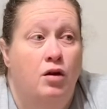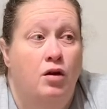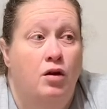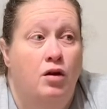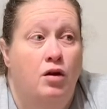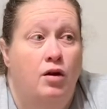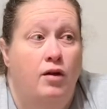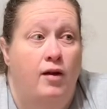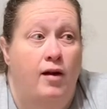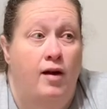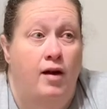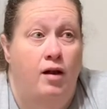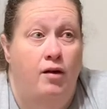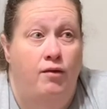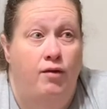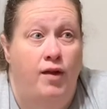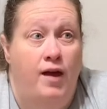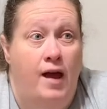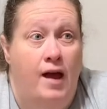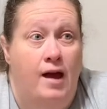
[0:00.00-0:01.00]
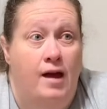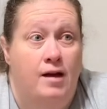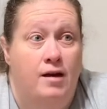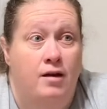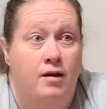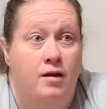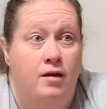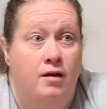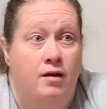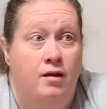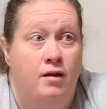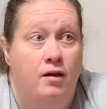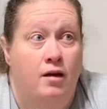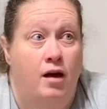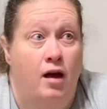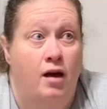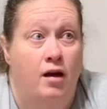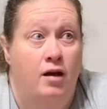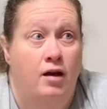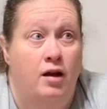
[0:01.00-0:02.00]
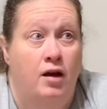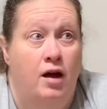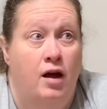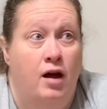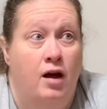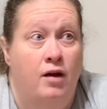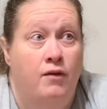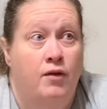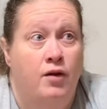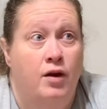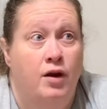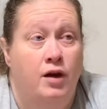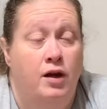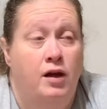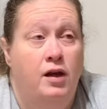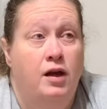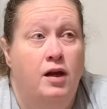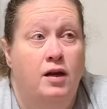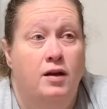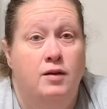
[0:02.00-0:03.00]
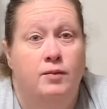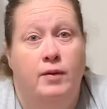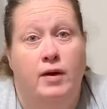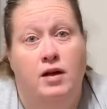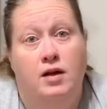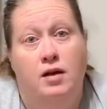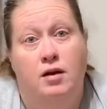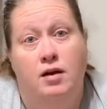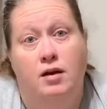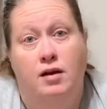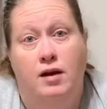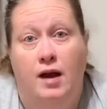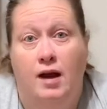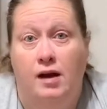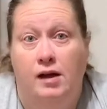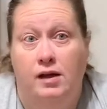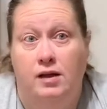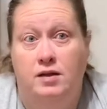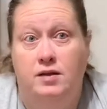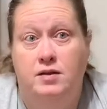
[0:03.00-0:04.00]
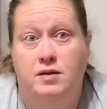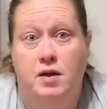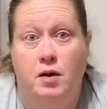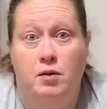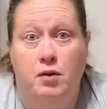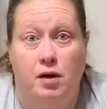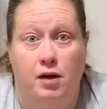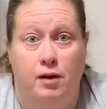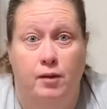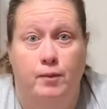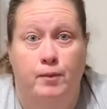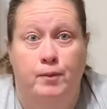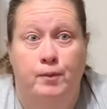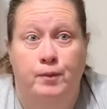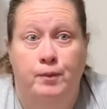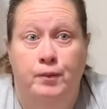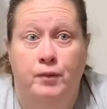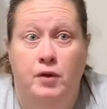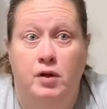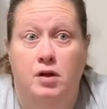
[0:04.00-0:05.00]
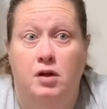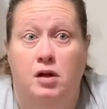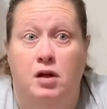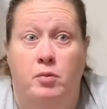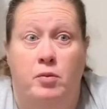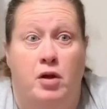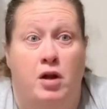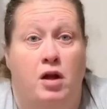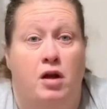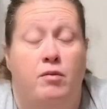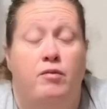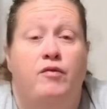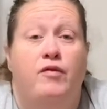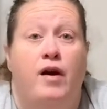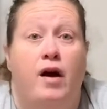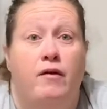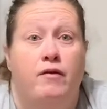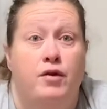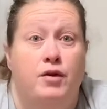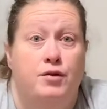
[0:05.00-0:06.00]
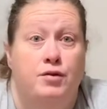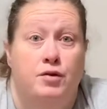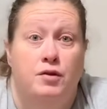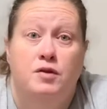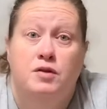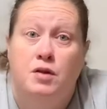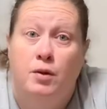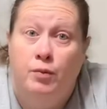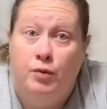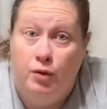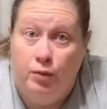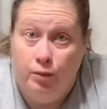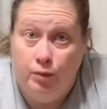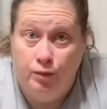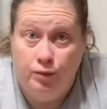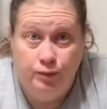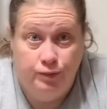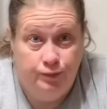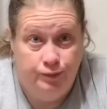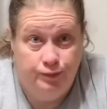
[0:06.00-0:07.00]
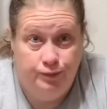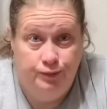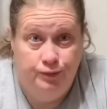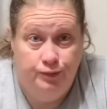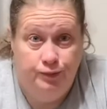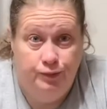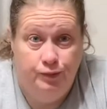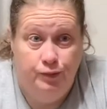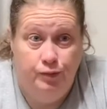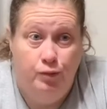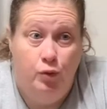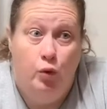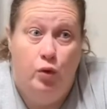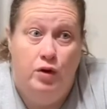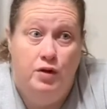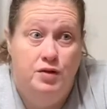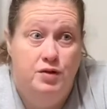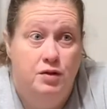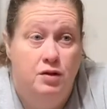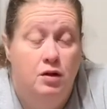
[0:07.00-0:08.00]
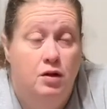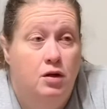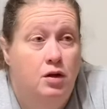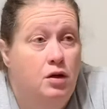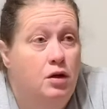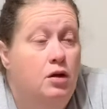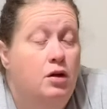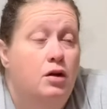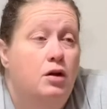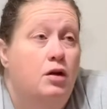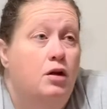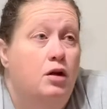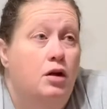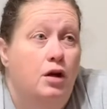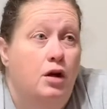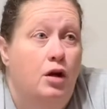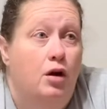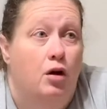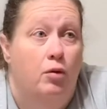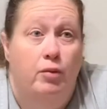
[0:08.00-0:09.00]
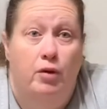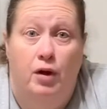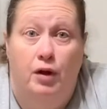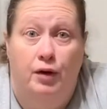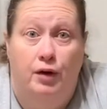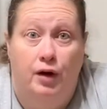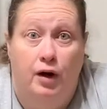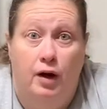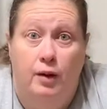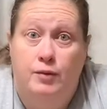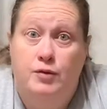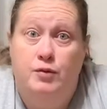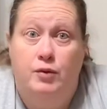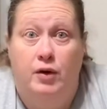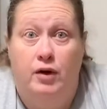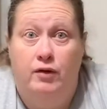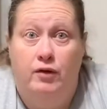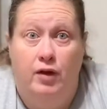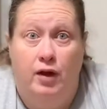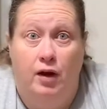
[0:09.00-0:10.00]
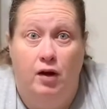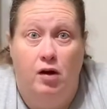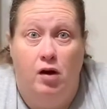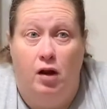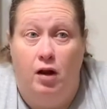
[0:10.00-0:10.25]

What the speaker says: out of that, I've already kicked my daily sodium limit up 500 and something points or milligrams, whatever they call it.